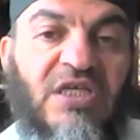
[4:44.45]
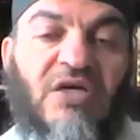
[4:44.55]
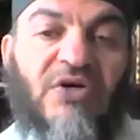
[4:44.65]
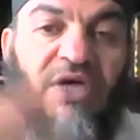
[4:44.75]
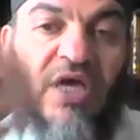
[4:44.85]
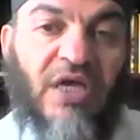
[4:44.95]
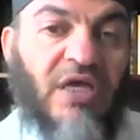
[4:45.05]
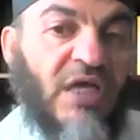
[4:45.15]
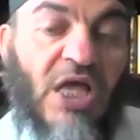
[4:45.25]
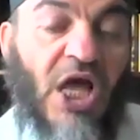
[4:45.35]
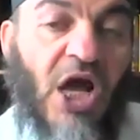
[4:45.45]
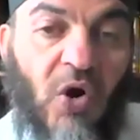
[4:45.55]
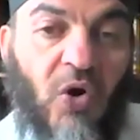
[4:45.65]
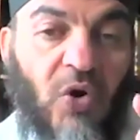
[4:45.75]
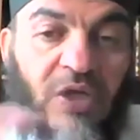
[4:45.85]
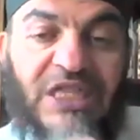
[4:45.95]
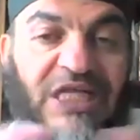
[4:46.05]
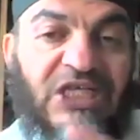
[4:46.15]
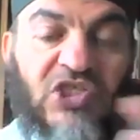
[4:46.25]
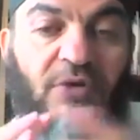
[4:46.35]
okay, all
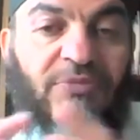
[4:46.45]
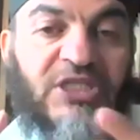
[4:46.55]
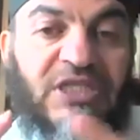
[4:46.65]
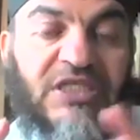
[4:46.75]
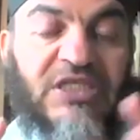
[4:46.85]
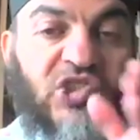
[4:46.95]
these commodities.